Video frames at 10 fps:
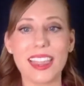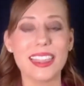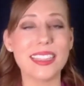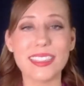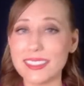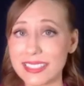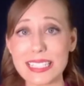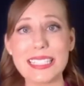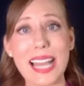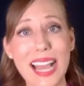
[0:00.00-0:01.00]
it's
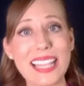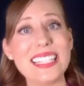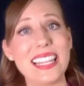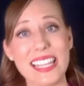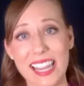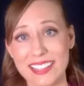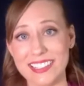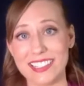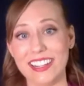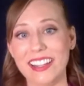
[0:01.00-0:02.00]
not the
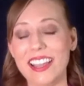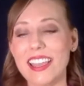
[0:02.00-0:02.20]
answer.